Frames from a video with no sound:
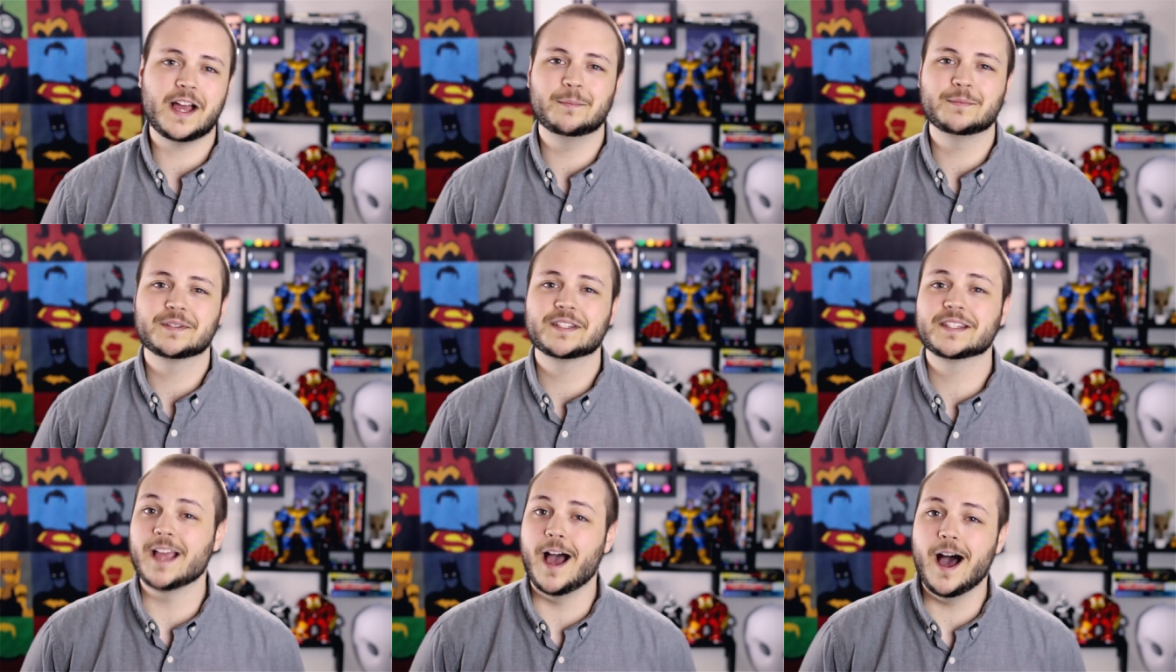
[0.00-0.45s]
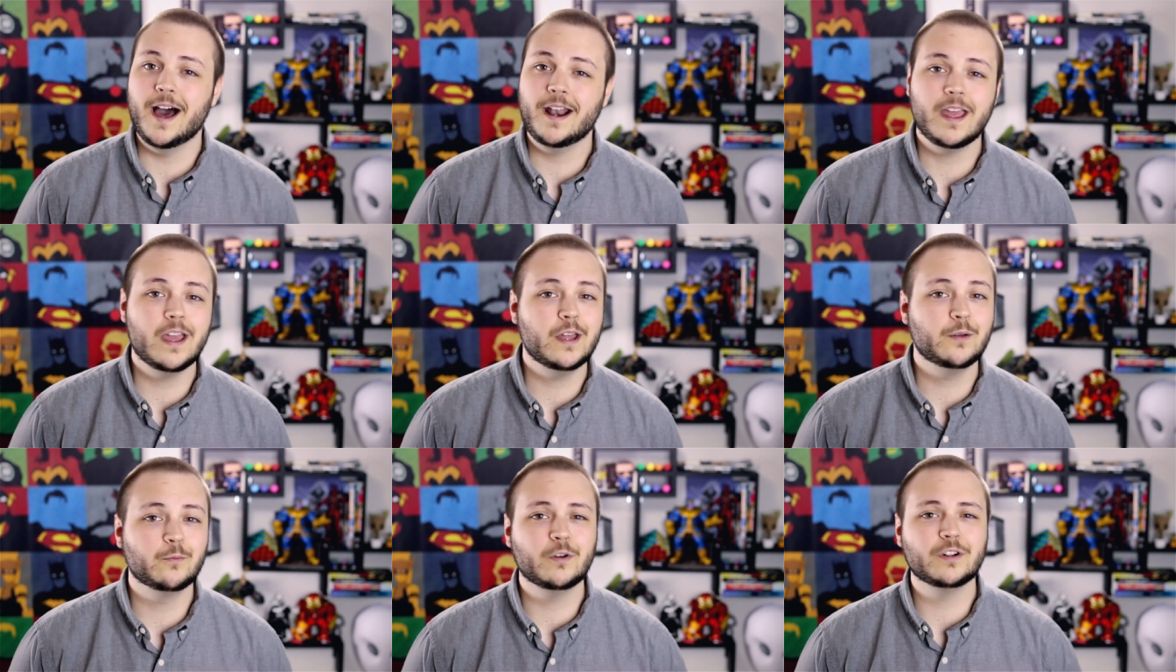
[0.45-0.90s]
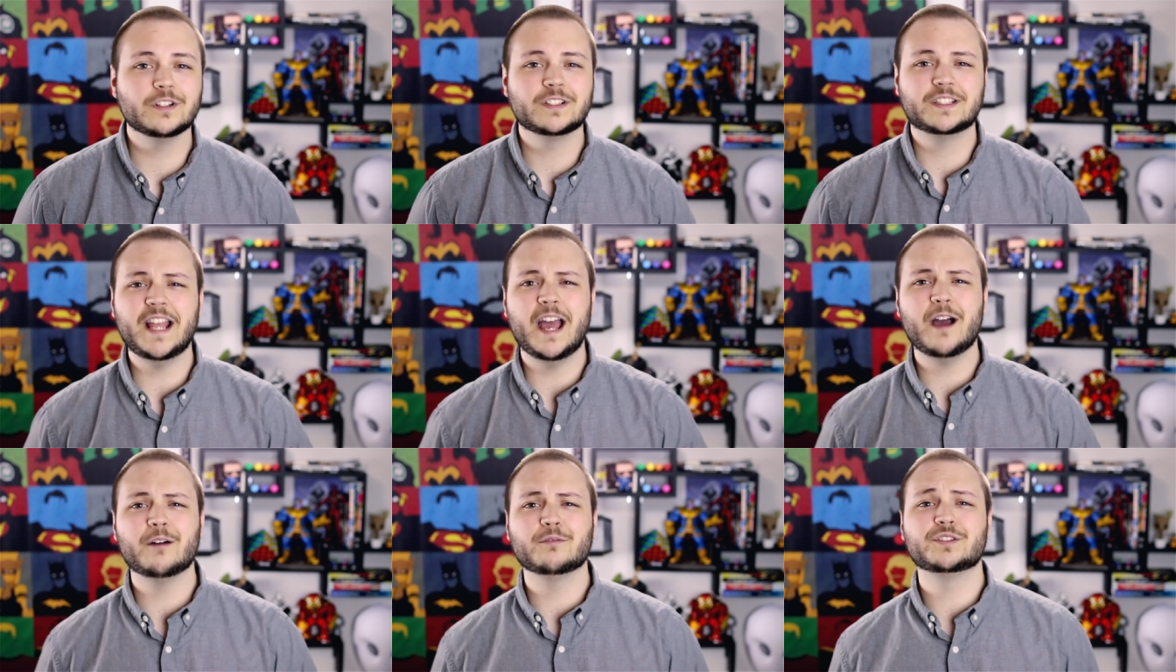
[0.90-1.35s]
I'm Scott, and we're
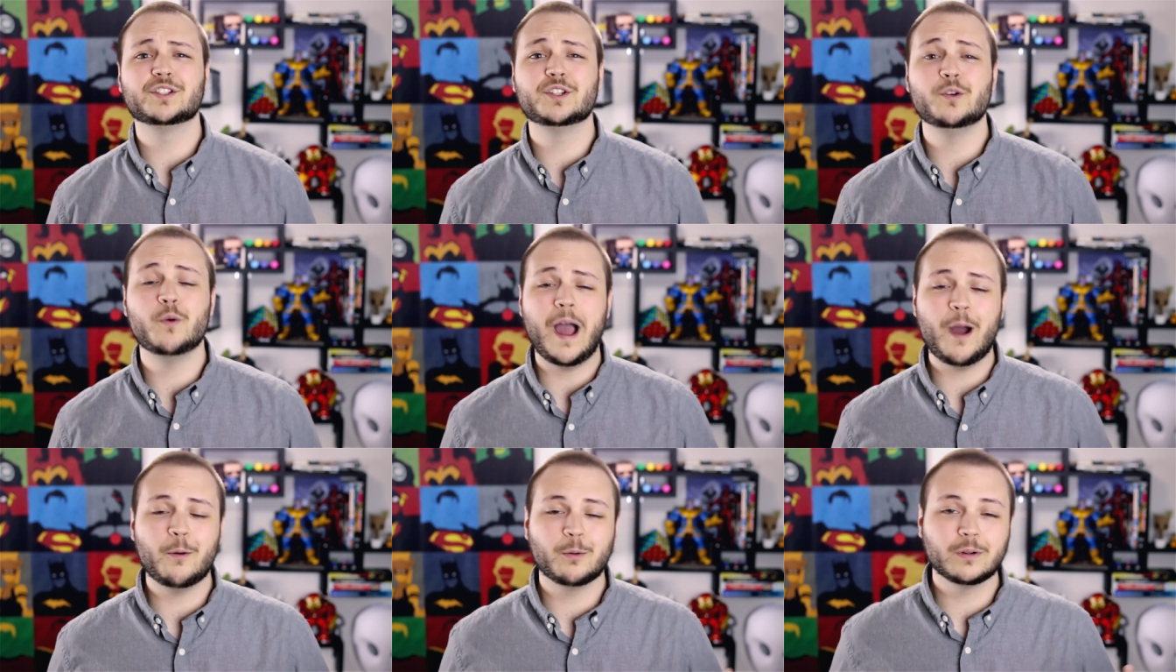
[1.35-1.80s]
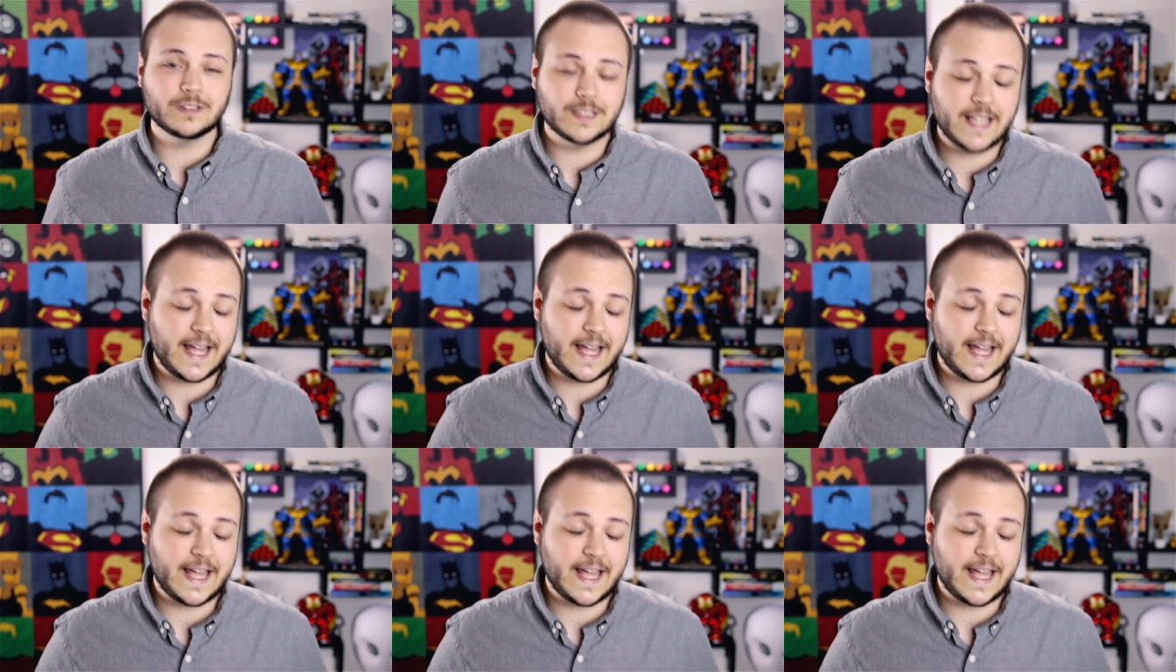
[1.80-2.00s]
down to our